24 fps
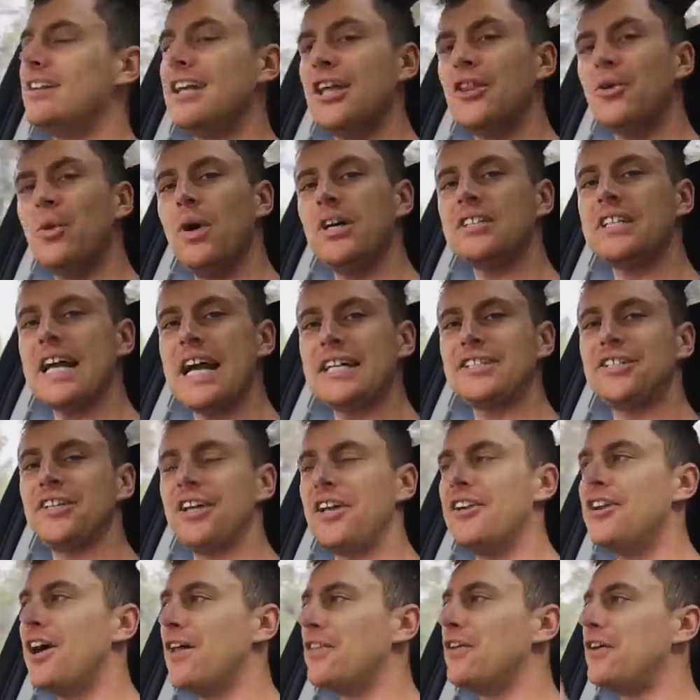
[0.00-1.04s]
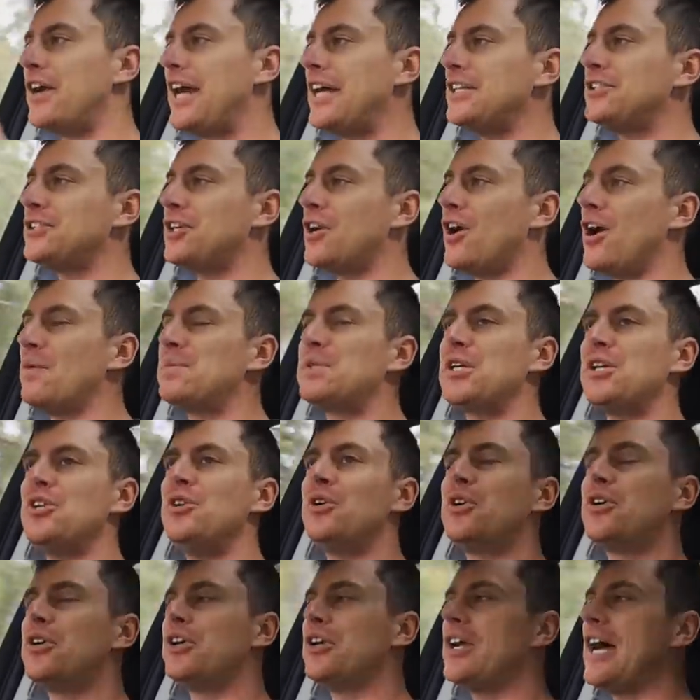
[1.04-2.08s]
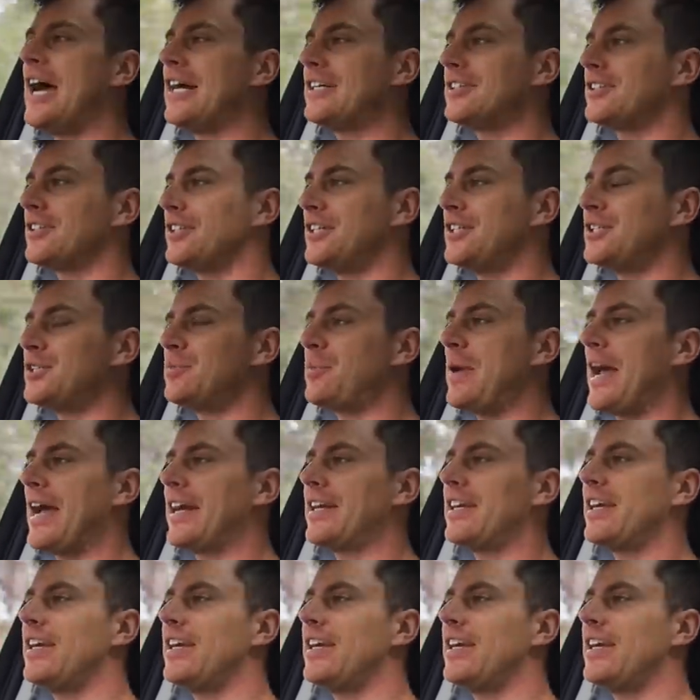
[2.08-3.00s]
Now, there was actually another engine option you could actually spec